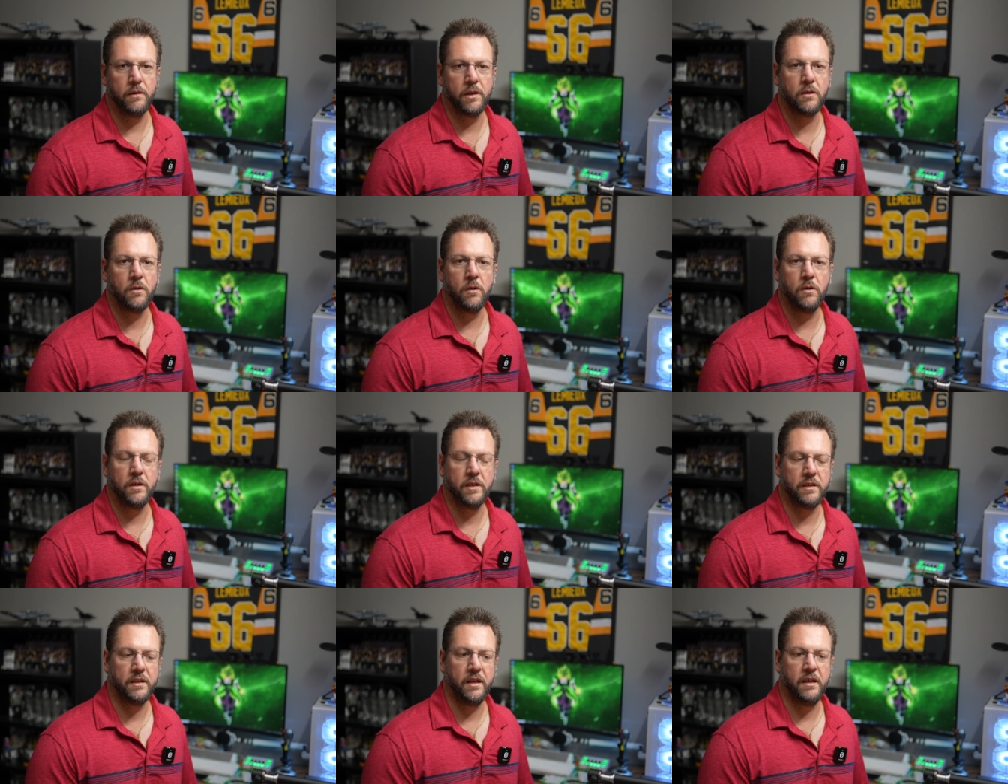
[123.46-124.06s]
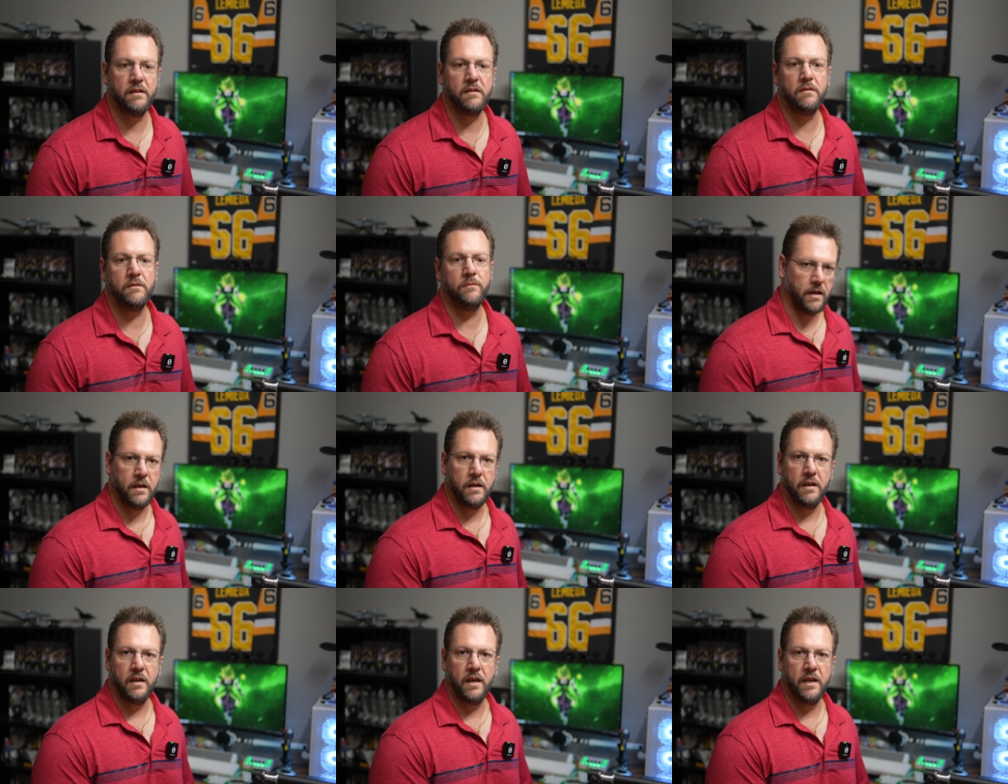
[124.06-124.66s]
recording now.
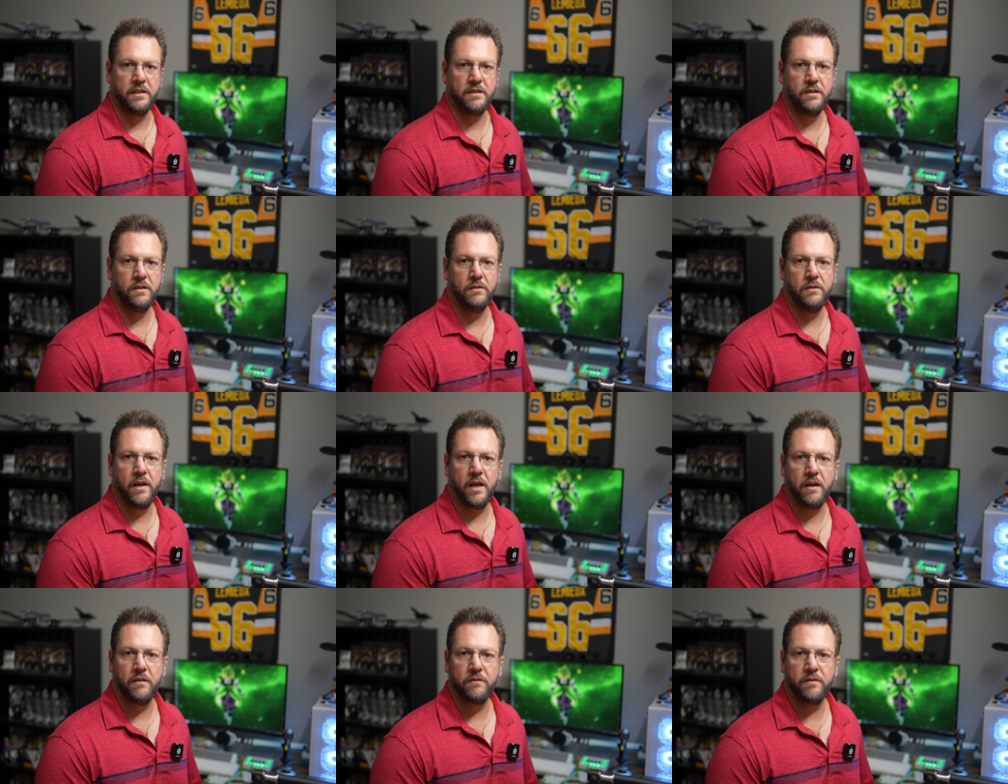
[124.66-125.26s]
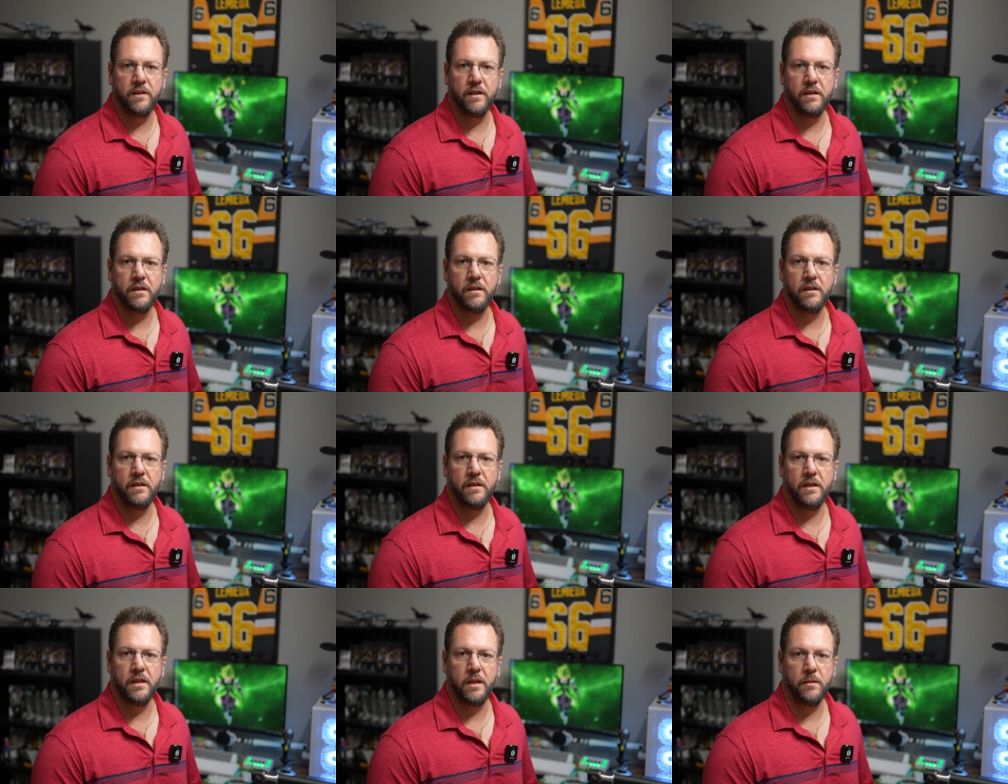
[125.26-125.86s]
I do have
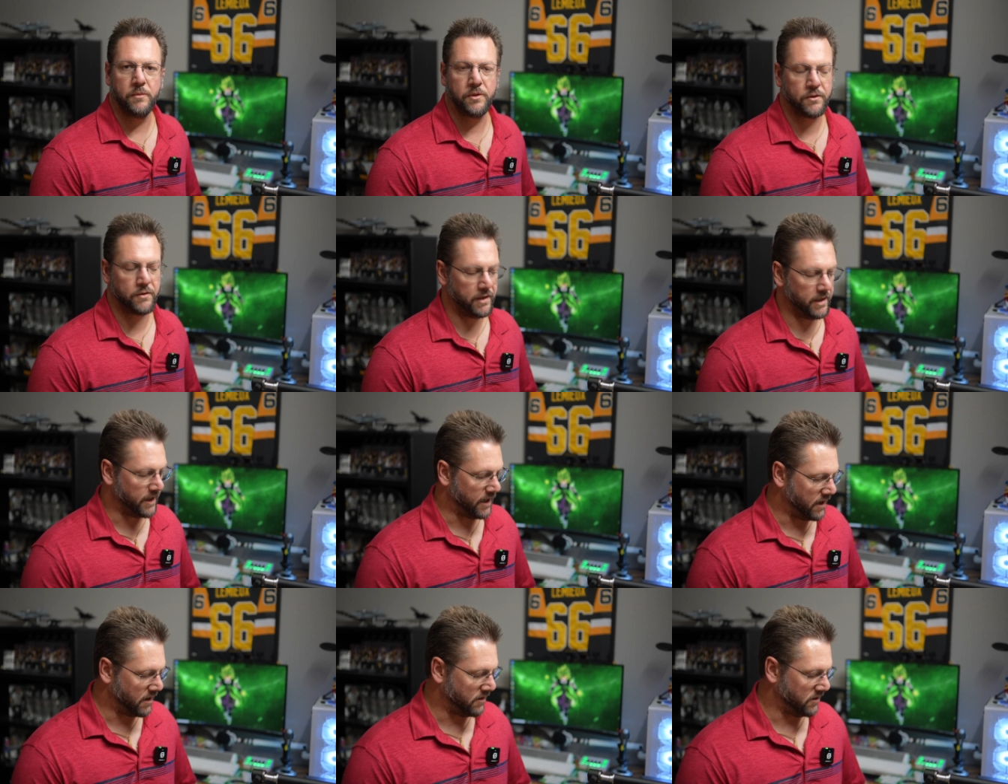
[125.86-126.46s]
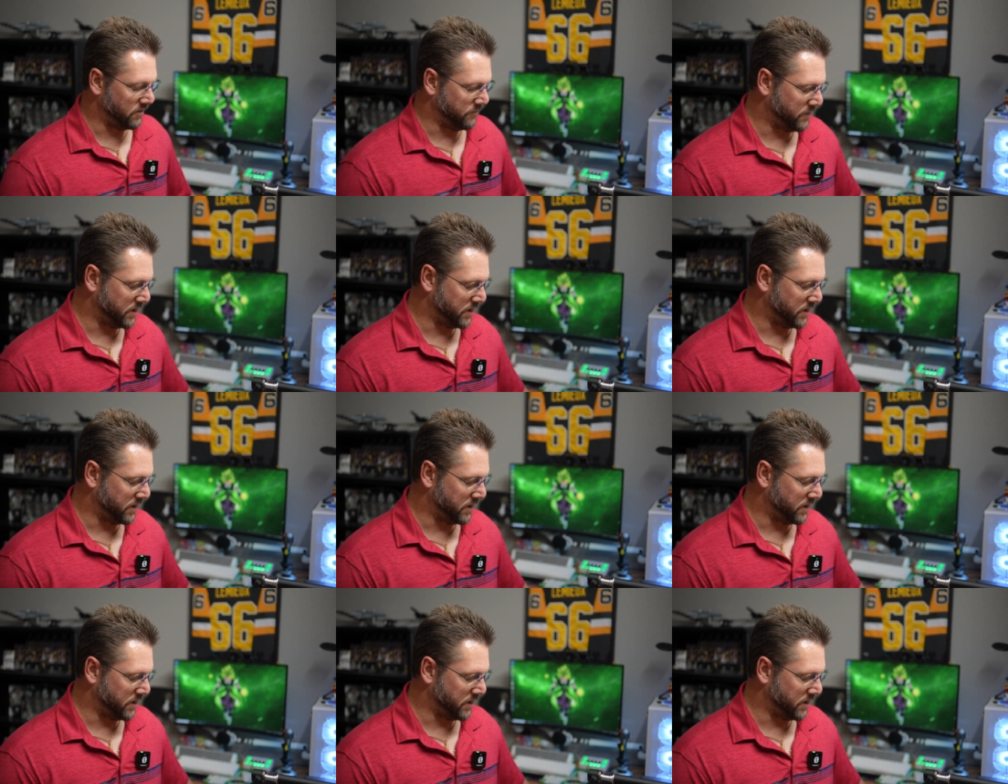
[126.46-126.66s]
the M3 out of the